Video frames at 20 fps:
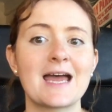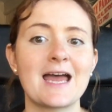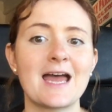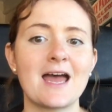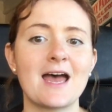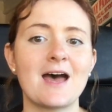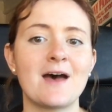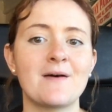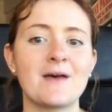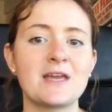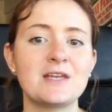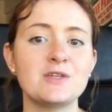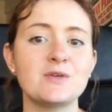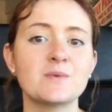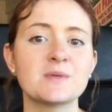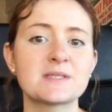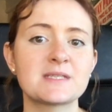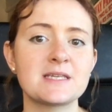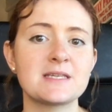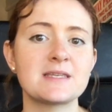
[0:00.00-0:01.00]
And you
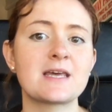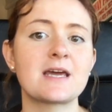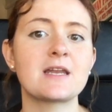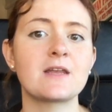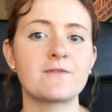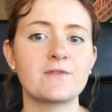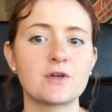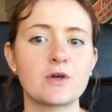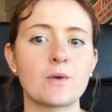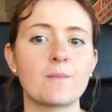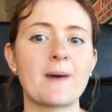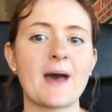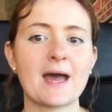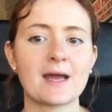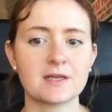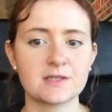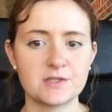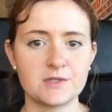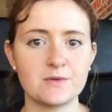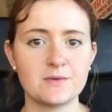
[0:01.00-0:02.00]
will see then, if you go
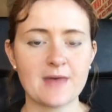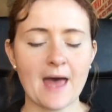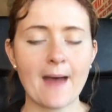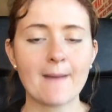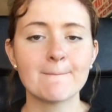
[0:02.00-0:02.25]
back to that